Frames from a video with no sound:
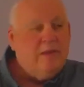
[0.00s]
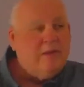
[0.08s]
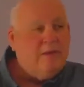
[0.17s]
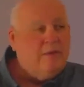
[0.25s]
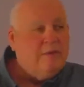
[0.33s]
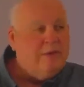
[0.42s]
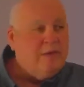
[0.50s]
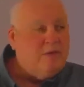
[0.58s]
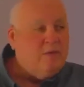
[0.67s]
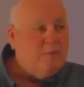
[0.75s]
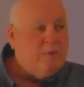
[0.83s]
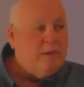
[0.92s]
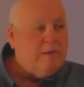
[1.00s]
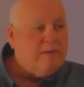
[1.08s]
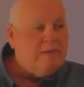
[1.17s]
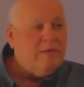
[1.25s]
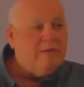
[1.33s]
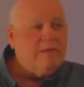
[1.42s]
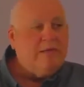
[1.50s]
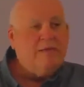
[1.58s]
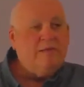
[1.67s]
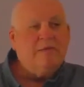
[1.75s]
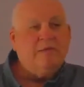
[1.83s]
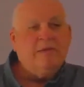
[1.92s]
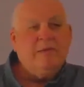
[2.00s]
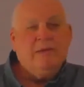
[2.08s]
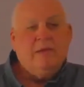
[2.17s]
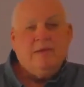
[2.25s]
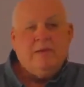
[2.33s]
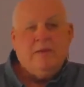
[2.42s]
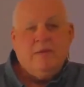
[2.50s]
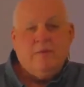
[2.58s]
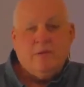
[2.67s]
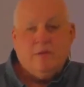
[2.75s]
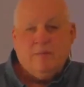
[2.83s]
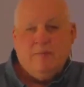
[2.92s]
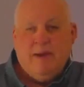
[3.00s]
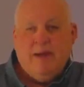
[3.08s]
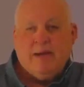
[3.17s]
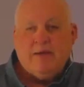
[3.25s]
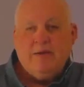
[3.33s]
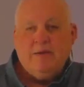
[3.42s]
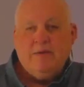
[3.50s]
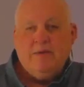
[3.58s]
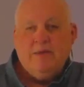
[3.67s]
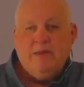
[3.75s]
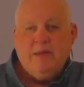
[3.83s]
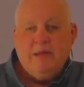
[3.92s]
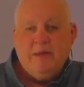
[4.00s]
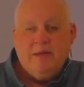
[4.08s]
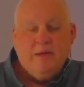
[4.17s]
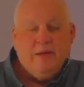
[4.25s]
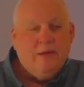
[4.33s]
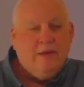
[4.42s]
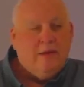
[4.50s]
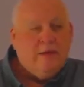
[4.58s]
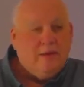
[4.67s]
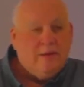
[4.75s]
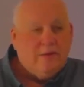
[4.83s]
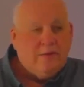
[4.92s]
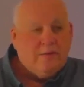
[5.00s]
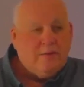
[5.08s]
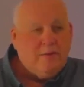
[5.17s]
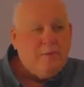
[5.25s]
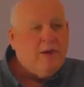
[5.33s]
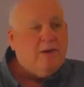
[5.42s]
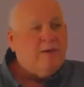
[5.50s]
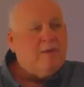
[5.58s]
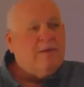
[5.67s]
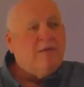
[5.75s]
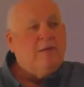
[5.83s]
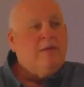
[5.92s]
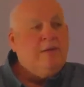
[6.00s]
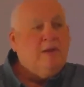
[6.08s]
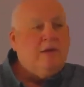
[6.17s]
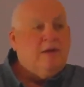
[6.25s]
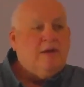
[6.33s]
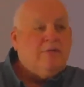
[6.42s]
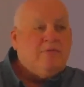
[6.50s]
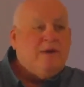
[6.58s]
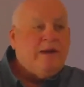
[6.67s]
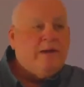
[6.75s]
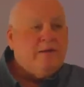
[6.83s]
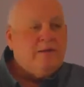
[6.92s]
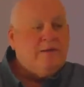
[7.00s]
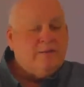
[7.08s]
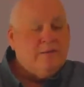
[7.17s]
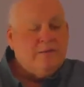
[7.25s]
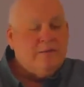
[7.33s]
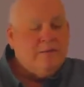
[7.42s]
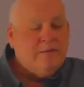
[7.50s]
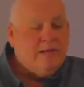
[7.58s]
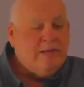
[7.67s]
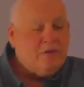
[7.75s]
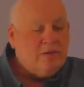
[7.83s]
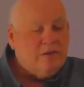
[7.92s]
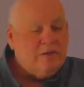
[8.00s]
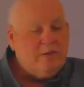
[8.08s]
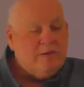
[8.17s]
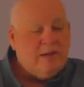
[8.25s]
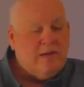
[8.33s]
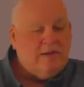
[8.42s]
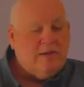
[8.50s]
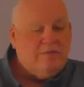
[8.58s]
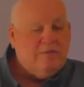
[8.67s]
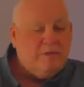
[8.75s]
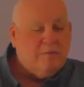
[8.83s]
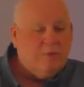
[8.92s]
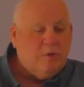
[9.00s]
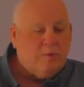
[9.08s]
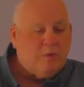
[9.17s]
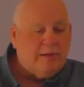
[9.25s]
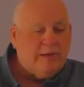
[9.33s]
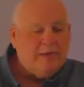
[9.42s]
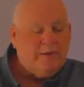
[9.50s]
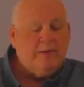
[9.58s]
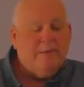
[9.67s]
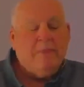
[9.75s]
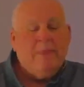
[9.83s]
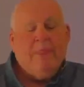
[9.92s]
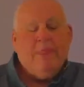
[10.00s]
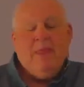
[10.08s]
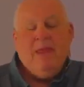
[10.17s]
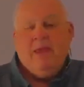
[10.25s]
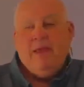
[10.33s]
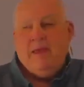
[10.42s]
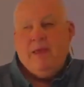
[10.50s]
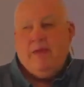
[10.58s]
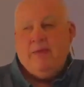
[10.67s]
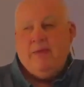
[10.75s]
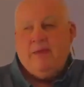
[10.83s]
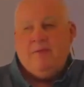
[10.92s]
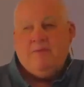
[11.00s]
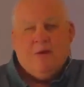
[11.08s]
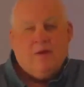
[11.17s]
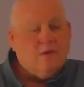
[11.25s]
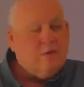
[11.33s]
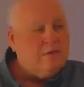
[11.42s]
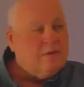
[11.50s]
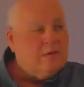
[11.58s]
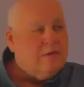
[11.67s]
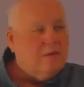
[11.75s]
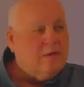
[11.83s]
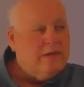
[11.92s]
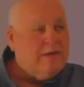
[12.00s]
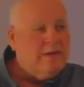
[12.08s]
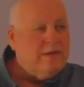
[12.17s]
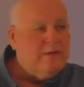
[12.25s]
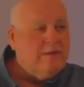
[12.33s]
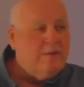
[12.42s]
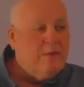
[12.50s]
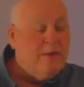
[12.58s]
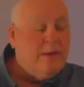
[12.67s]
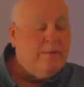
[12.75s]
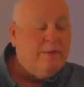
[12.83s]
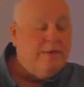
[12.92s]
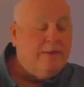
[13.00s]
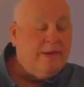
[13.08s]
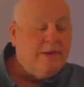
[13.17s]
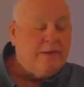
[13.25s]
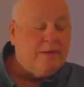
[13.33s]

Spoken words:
doing a two-part series. Then we'll come back and do the three-part final sessions of the blueprint, and then if all goes according to the way we think it's